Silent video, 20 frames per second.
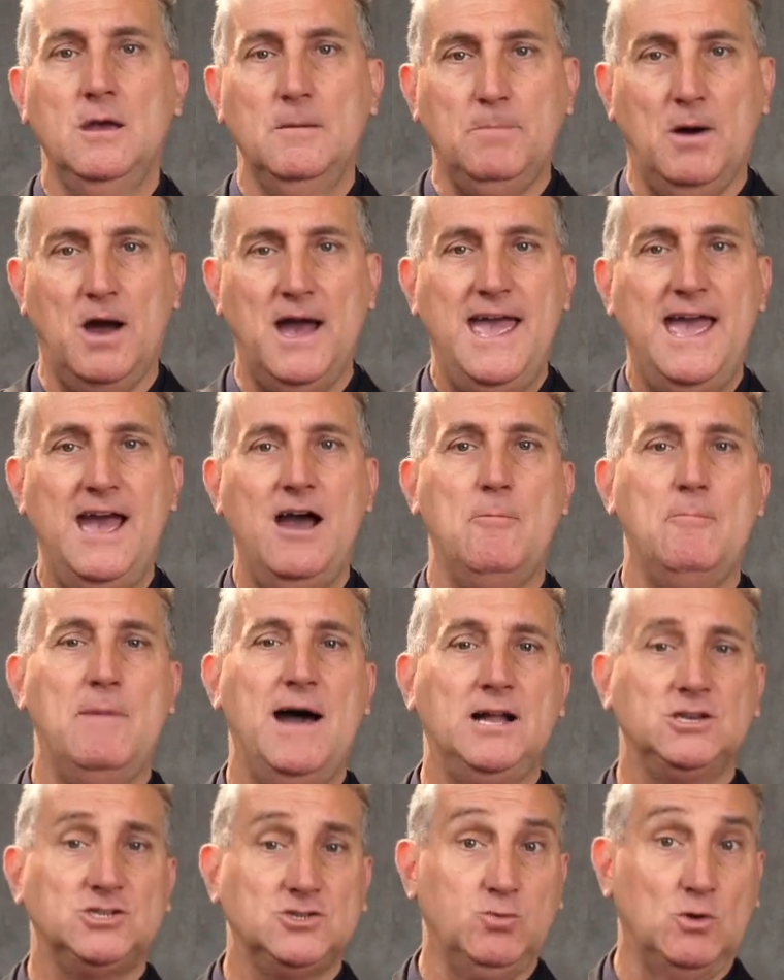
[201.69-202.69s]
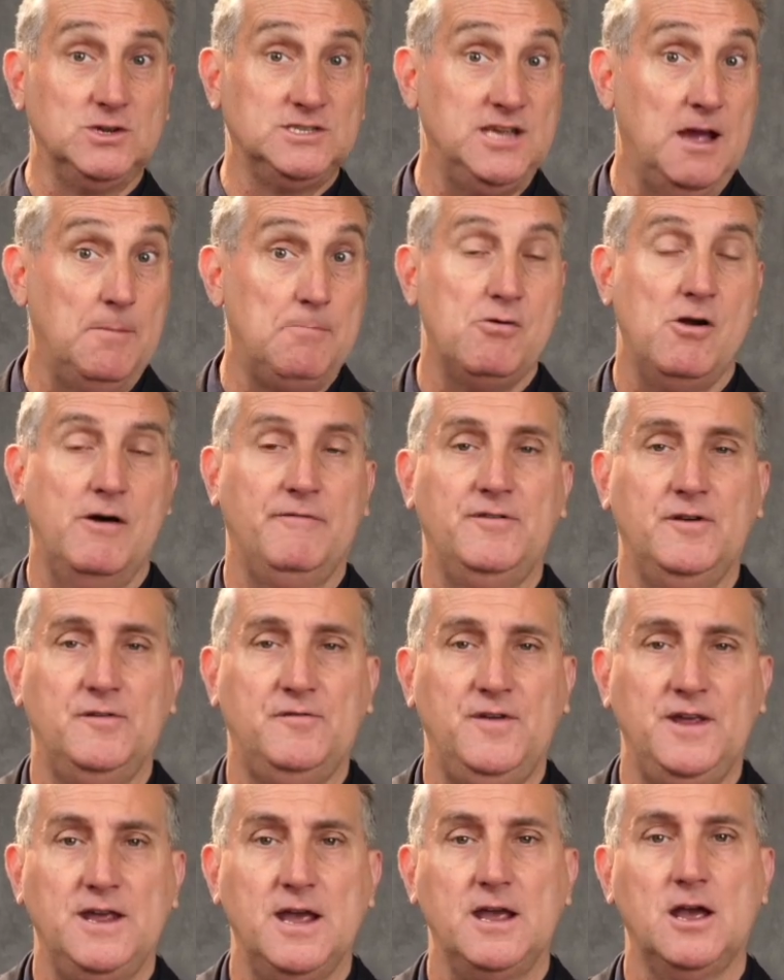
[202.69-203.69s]
By how much? What's our profit
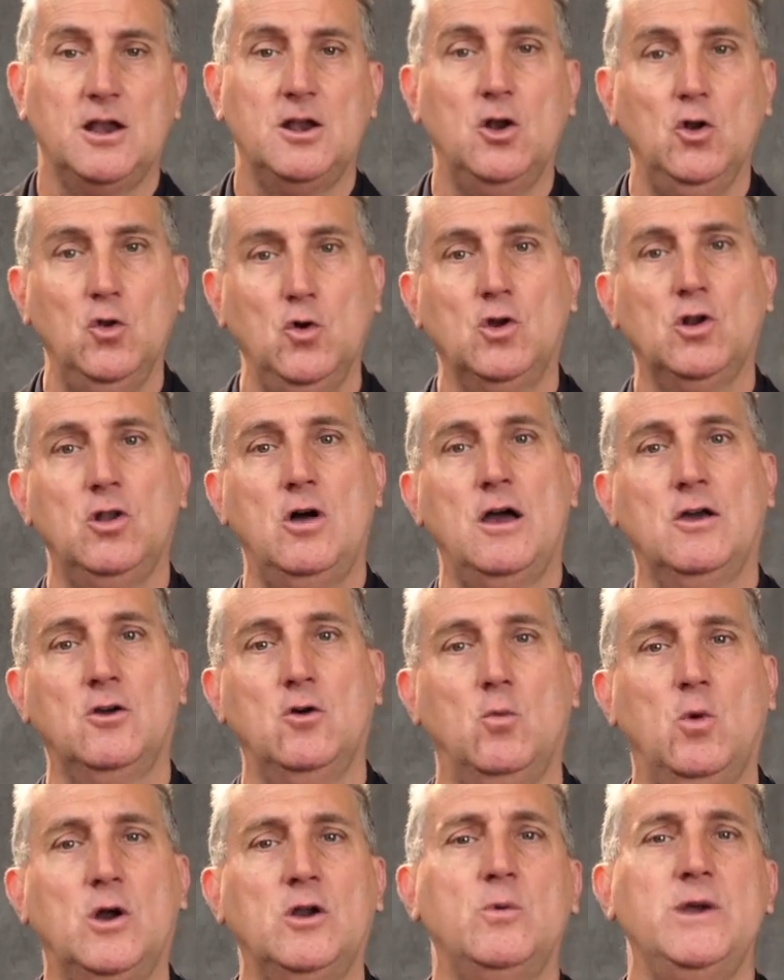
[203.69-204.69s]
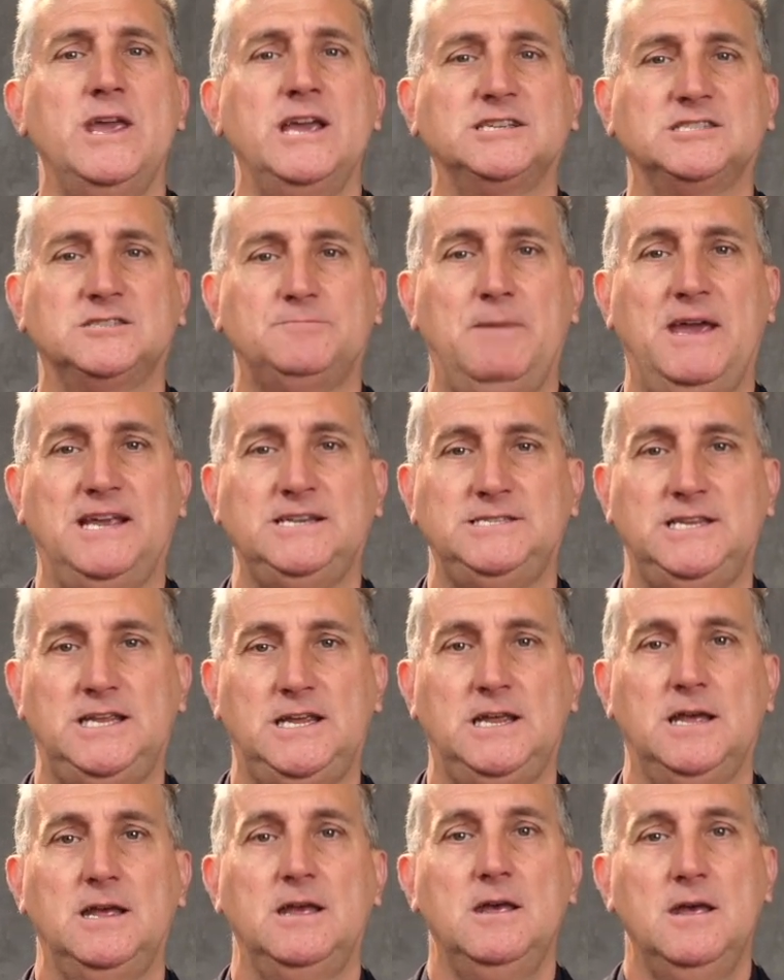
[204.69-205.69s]
figure going to look like? Or what are we
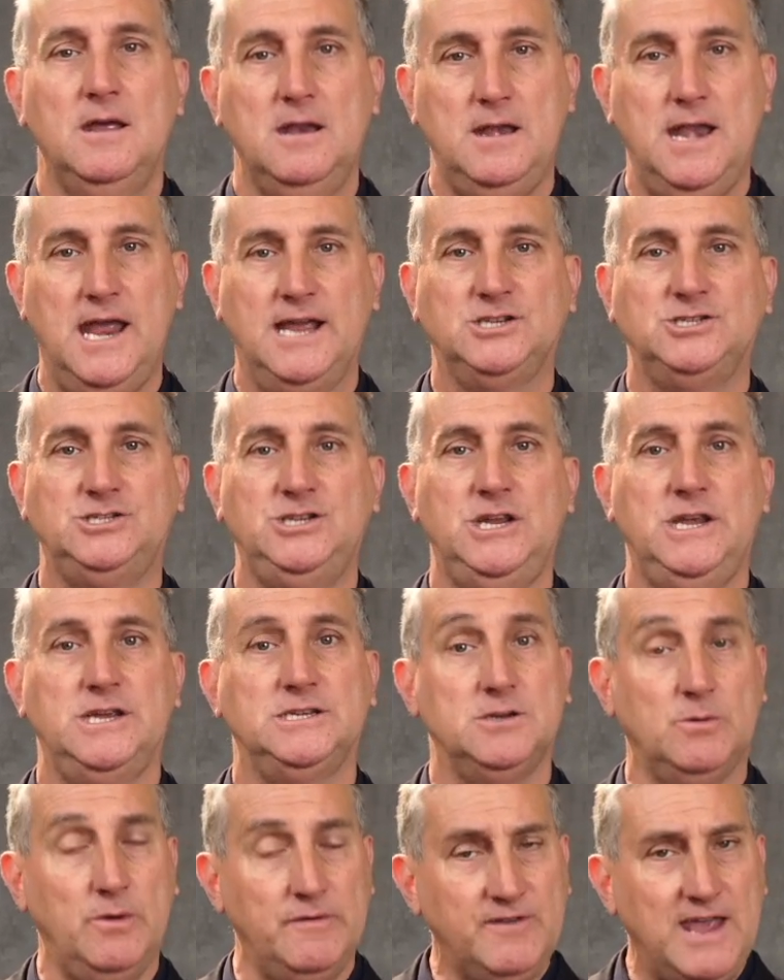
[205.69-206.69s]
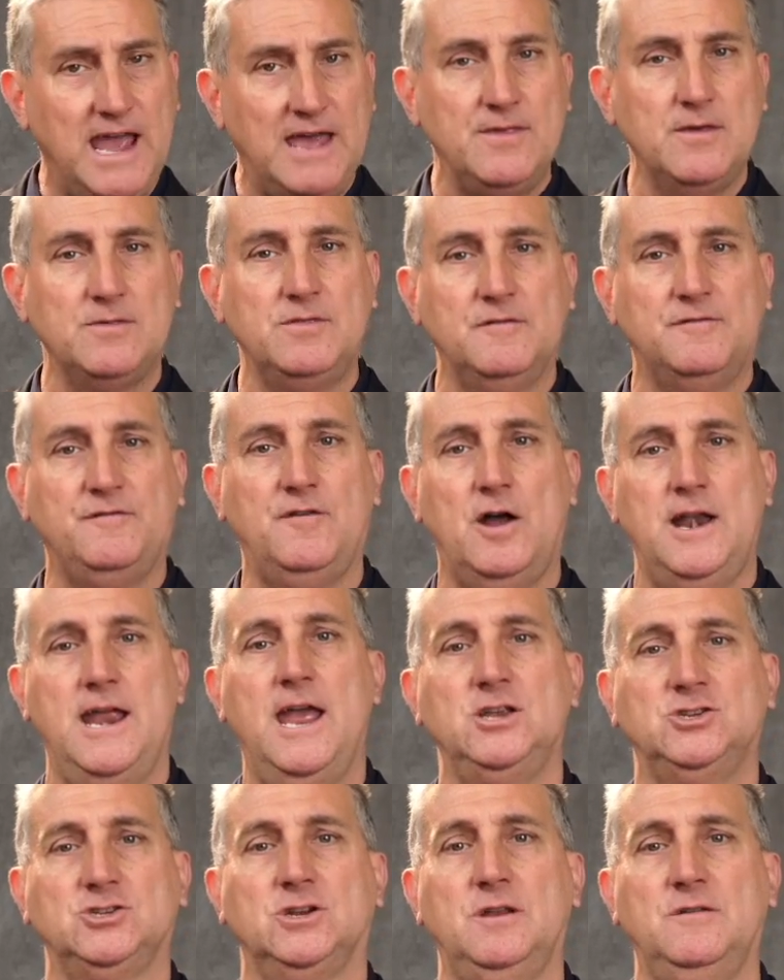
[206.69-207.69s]
expecting next year? So we've gathered the
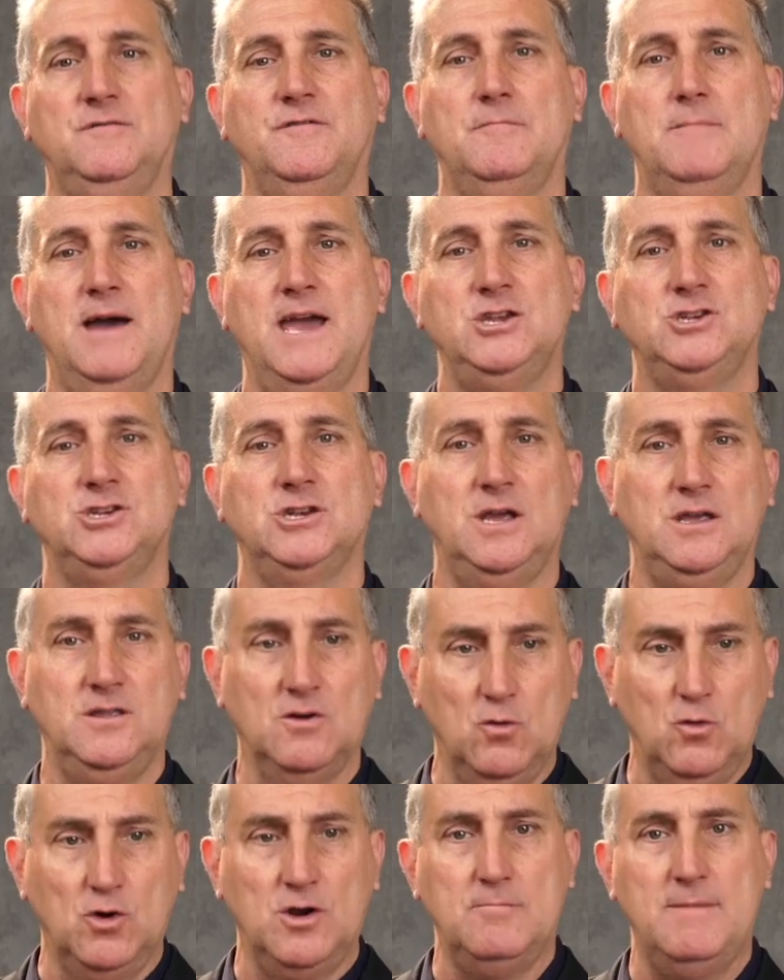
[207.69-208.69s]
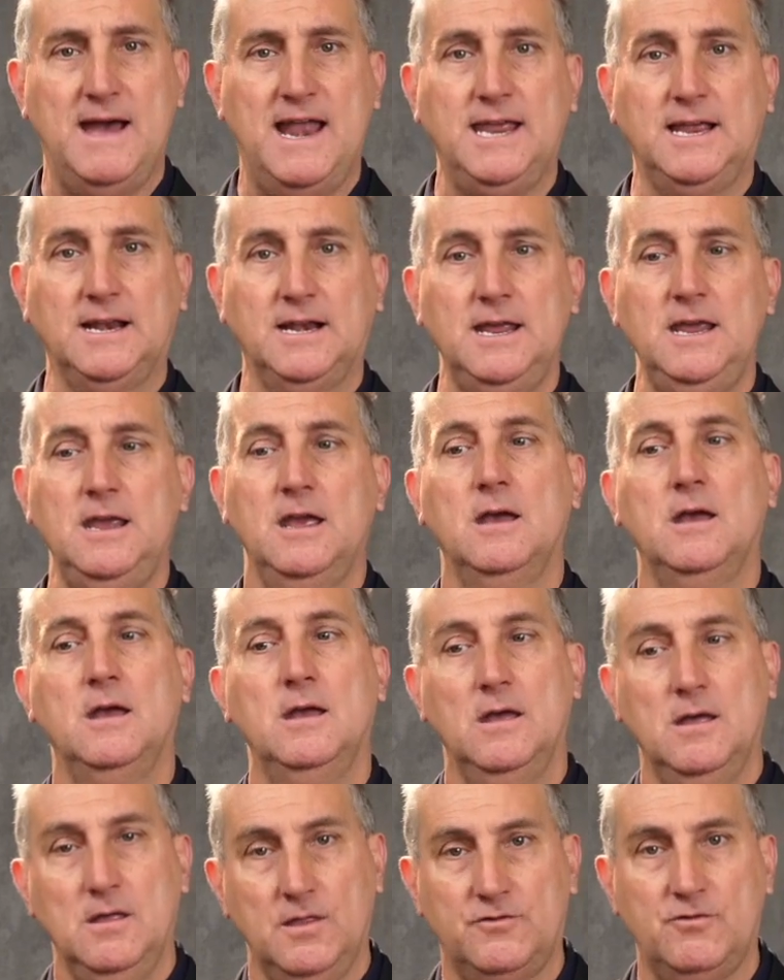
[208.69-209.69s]
financial information either automatically
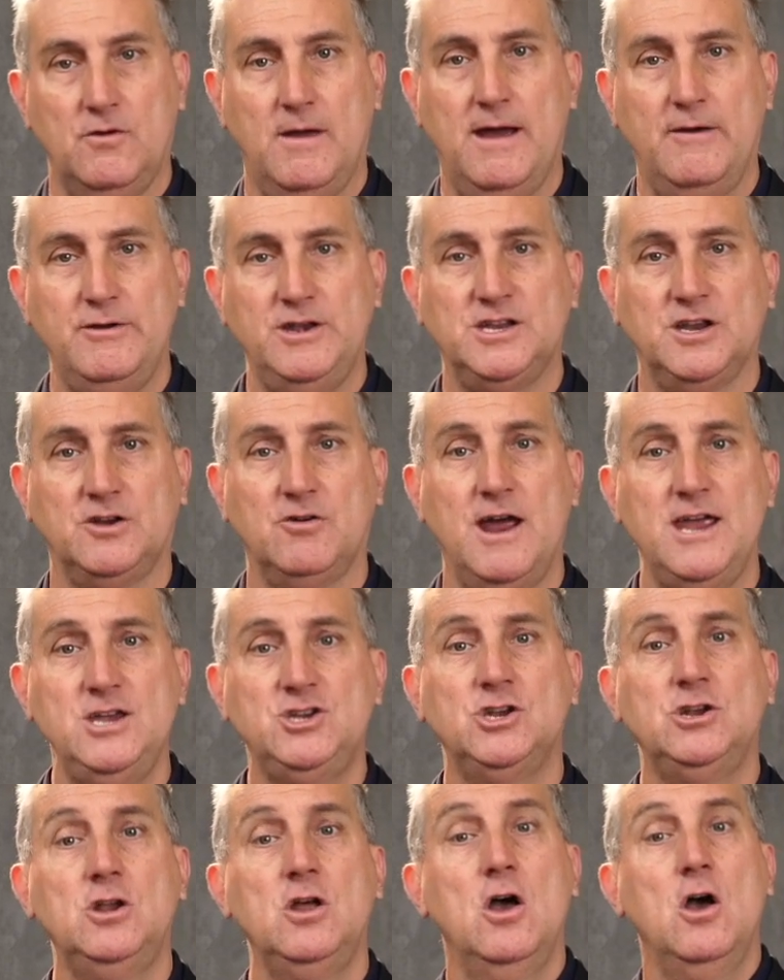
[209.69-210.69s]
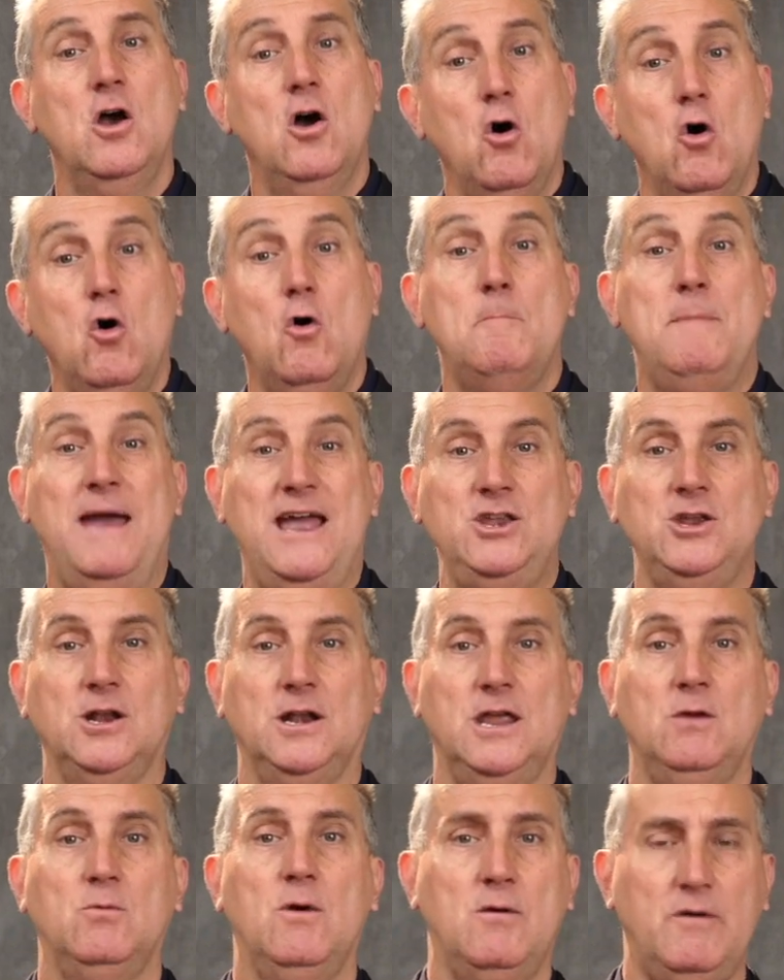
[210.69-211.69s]
through our integration or
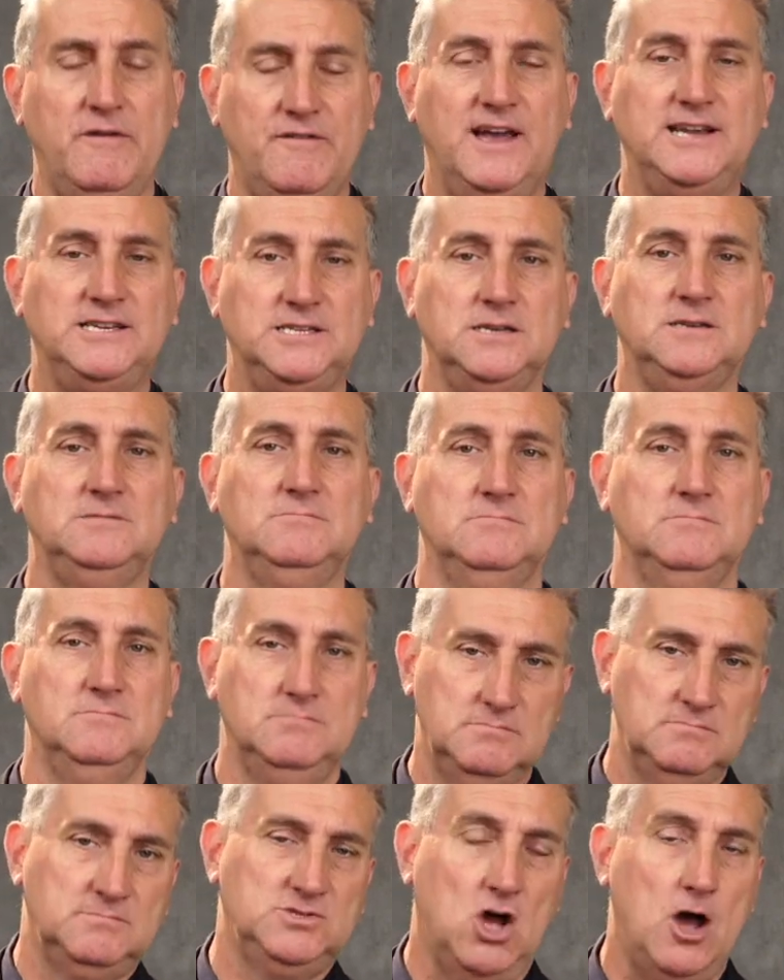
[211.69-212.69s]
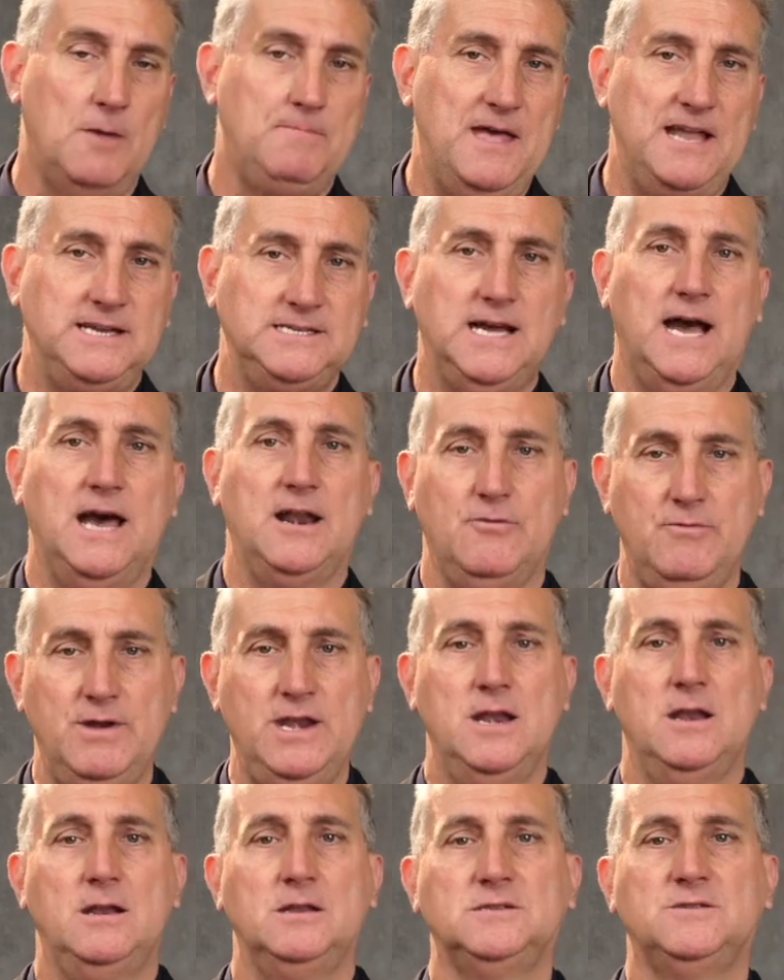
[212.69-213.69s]
manually where we've had to type that data
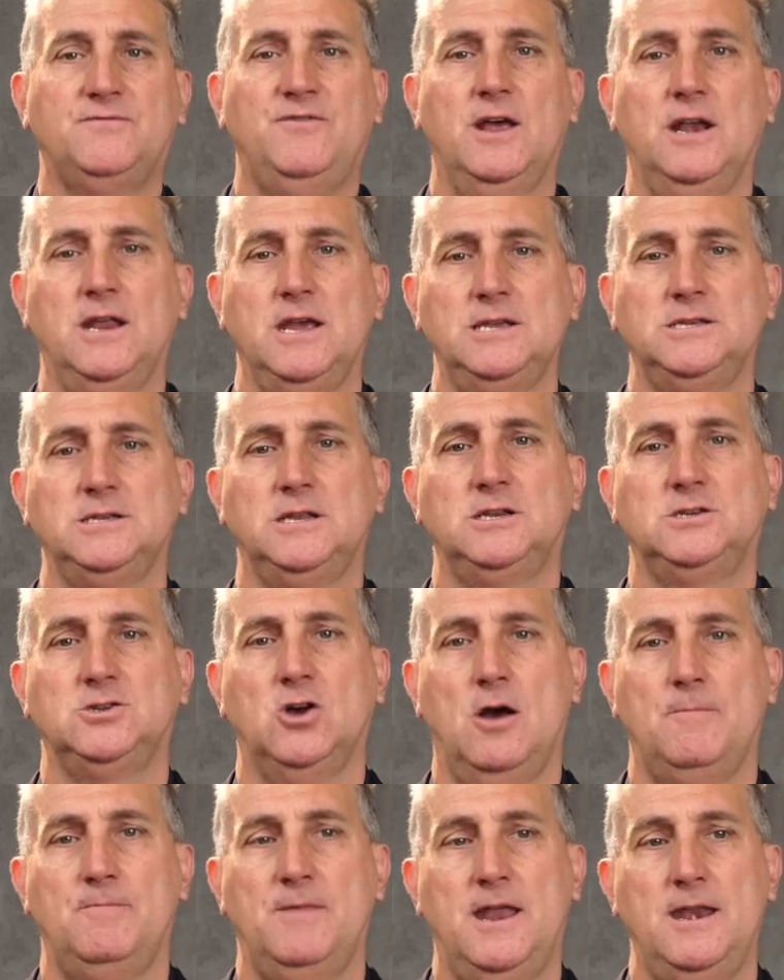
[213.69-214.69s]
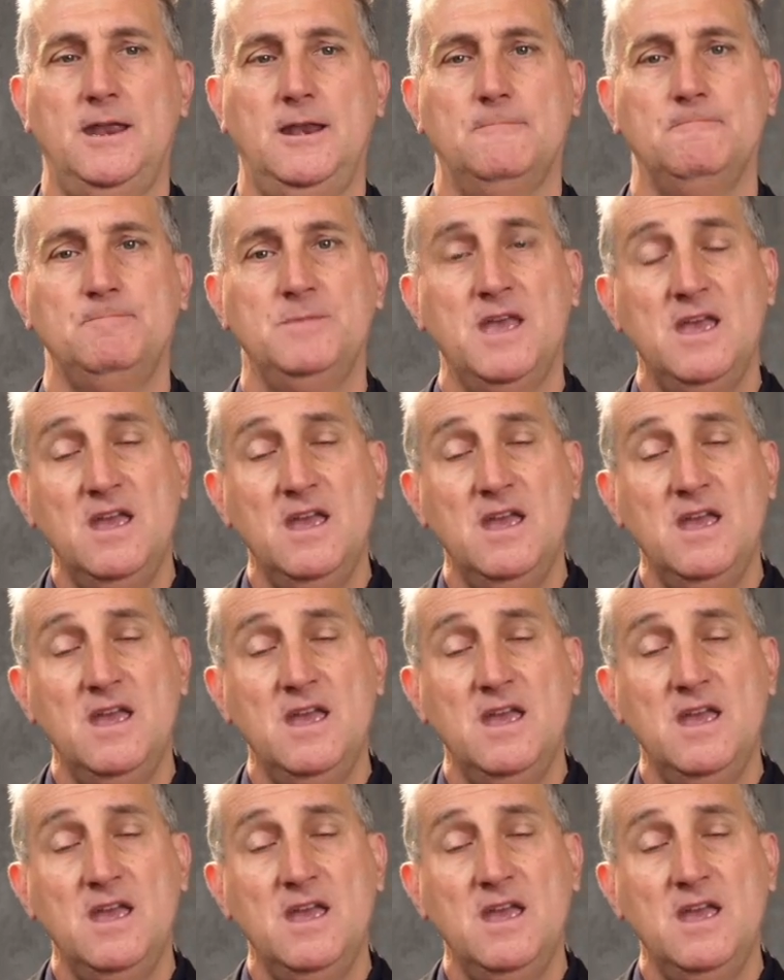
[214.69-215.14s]
in, and it's fairly easy to type that in.